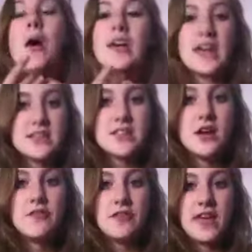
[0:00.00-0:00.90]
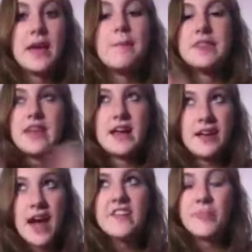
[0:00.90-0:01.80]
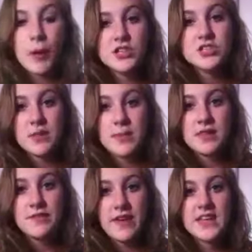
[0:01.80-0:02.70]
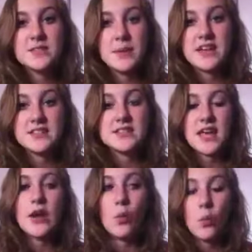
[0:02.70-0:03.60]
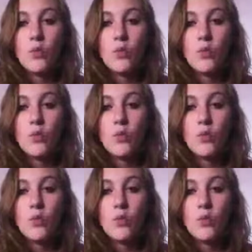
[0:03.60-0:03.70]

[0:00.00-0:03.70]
kiss their feet, but then kind of punch them in the face because it's like,